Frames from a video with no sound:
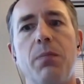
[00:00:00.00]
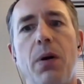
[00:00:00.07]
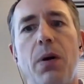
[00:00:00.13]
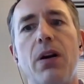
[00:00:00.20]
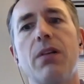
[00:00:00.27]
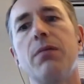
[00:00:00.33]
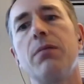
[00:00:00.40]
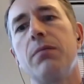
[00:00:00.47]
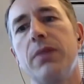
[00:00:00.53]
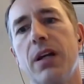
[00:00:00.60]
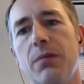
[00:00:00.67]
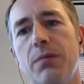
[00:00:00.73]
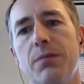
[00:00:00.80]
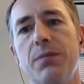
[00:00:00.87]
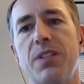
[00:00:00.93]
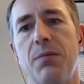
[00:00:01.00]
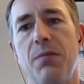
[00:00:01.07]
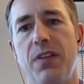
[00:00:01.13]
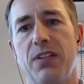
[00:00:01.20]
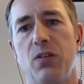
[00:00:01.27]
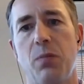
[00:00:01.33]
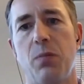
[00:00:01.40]
part of some
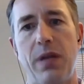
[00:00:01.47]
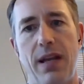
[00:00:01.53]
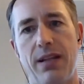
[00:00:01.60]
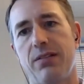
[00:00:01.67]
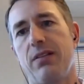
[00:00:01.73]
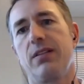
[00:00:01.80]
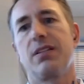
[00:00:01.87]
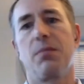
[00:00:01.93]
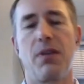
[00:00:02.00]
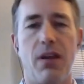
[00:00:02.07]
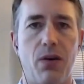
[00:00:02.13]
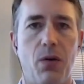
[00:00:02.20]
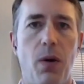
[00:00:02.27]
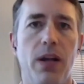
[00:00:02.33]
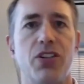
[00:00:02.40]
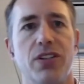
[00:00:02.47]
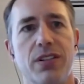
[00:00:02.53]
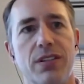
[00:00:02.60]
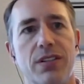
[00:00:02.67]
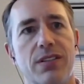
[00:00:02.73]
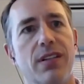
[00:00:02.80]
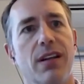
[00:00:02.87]
of this will be answered in some of the other
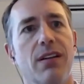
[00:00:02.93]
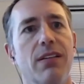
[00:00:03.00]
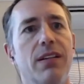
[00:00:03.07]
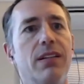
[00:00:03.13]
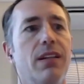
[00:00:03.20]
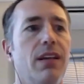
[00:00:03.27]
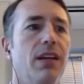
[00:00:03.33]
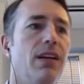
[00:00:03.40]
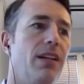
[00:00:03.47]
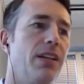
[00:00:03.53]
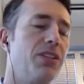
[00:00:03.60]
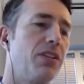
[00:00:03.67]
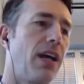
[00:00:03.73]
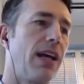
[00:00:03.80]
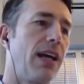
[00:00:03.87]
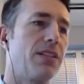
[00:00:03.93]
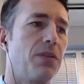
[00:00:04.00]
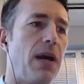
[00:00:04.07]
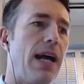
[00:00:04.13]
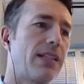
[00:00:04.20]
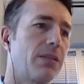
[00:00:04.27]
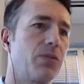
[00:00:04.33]
questions that you guys will
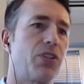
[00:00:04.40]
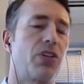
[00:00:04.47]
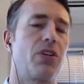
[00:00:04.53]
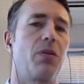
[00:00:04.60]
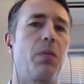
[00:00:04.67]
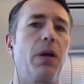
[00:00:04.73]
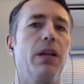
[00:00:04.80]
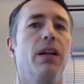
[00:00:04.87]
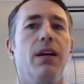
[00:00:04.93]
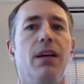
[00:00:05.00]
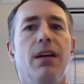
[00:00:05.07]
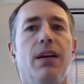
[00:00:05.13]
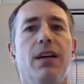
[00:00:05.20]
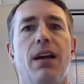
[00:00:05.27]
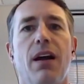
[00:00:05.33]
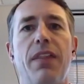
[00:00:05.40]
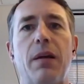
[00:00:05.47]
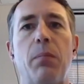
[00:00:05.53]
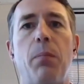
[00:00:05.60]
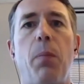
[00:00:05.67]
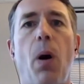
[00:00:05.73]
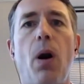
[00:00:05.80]
ask, I'm sure. But I
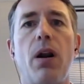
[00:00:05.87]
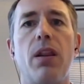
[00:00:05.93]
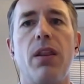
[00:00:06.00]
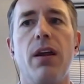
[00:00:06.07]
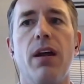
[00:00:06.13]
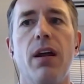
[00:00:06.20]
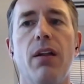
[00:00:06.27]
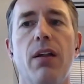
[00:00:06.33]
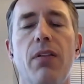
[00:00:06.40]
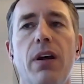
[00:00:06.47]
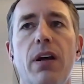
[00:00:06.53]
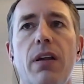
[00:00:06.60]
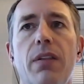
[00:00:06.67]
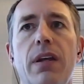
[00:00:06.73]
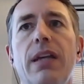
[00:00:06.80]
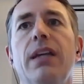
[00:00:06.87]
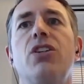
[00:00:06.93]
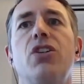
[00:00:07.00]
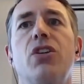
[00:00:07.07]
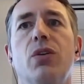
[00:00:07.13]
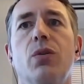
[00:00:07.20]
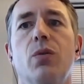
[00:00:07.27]
think part of the
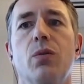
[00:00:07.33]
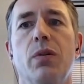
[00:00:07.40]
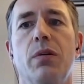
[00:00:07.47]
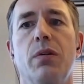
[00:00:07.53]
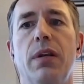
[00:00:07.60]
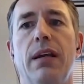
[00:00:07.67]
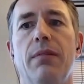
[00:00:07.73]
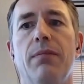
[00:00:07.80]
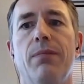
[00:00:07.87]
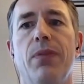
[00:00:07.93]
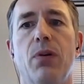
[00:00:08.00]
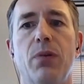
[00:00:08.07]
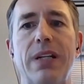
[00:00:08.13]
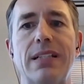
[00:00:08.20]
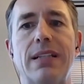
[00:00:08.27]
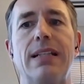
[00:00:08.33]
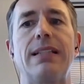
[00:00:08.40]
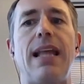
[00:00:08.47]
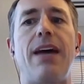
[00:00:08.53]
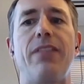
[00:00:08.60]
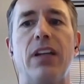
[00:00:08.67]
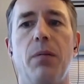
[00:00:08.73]
issue and the reason that
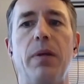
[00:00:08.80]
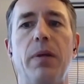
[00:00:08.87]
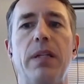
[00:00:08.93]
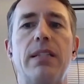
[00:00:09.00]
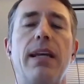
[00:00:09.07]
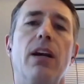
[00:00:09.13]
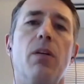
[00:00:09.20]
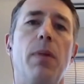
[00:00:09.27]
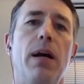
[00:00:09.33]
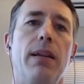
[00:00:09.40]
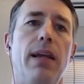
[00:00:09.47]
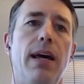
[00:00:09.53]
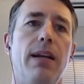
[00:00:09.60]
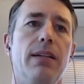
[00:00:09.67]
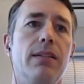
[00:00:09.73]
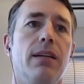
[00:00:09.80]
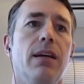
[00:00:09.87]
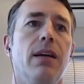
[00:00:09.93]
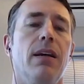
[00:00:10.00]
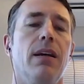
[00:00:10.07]
staffing companies care about that is,